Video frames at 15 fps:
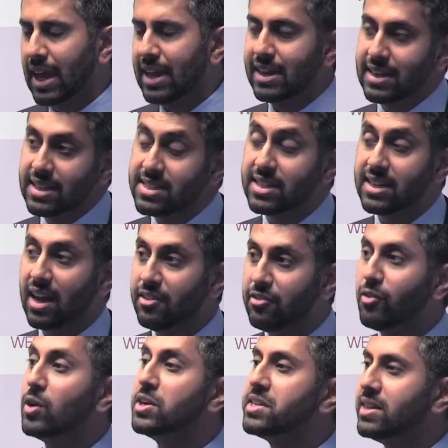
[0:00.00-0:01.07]
And it isn't,
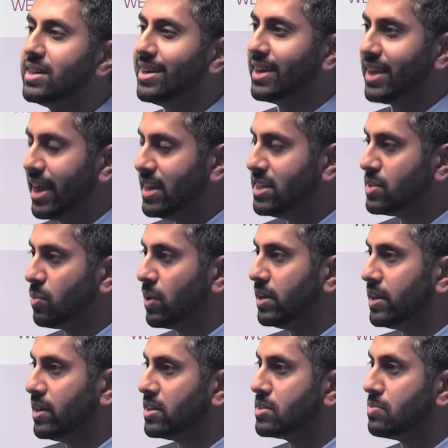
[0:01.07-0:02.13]
unfortunately, a case where
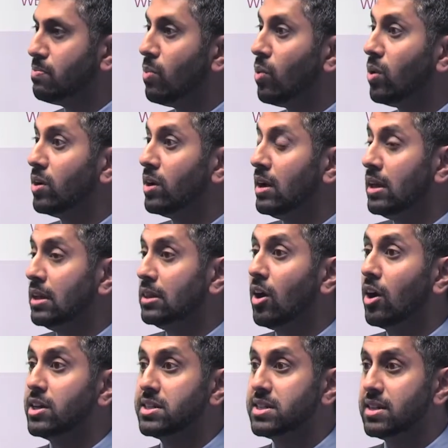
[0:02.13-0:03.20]
there's more
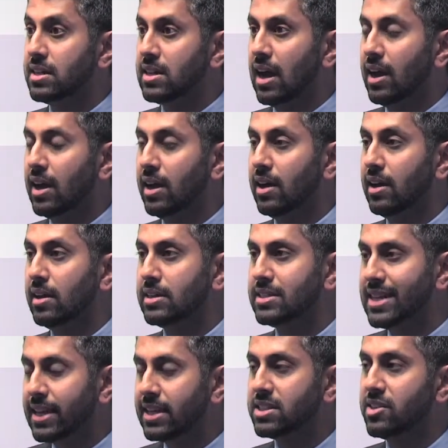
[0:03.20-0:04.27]
large
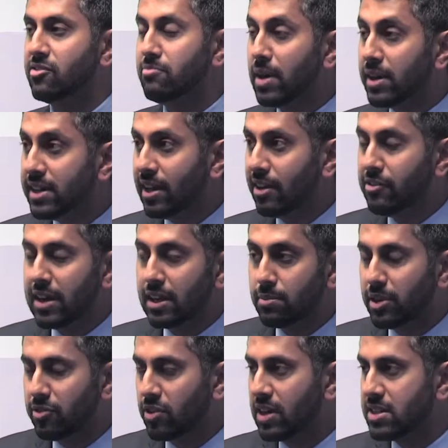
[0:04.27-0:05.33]
tickets of money
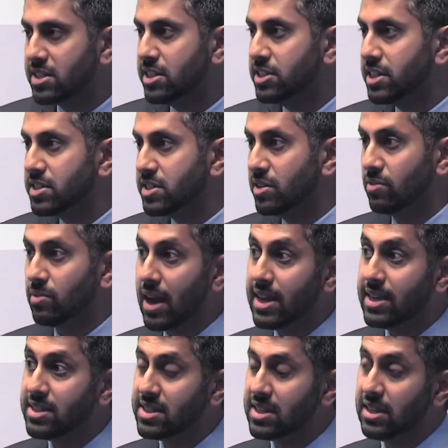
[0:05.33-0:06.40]
available for us to just
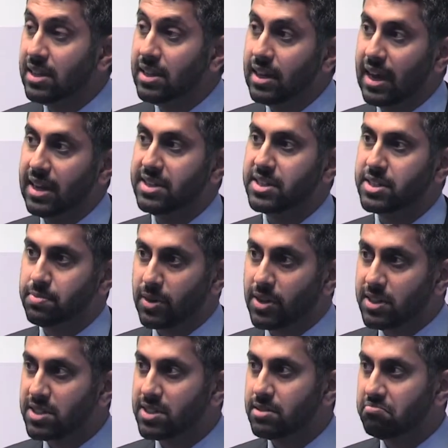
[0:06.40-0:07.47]
raise and
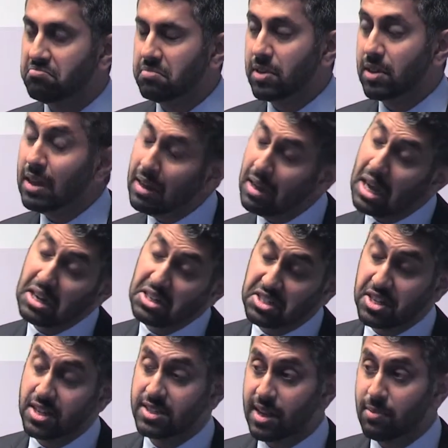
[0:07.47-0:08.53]
disperse.
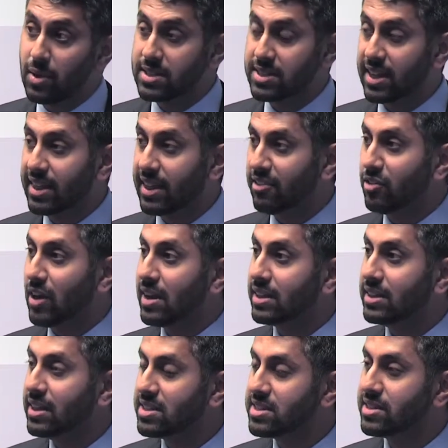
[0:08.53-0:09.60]
Actually, in some ways, I think,
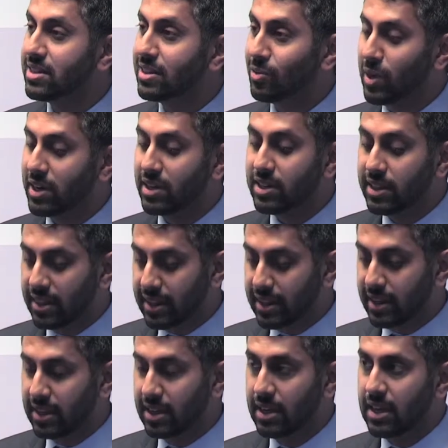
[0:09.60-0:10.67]
frankly, that's quite a good
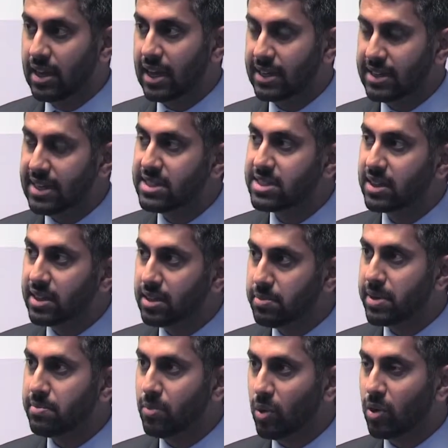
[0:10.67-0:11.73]
thing. It needs a little
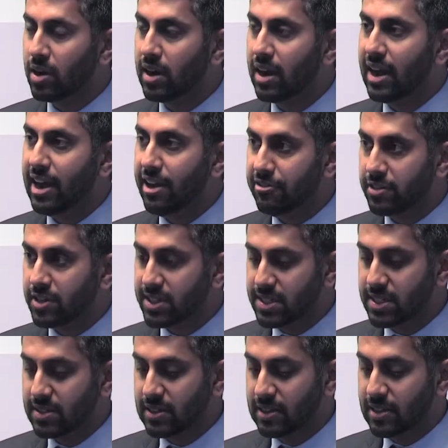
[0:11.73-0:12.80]
bit more effort,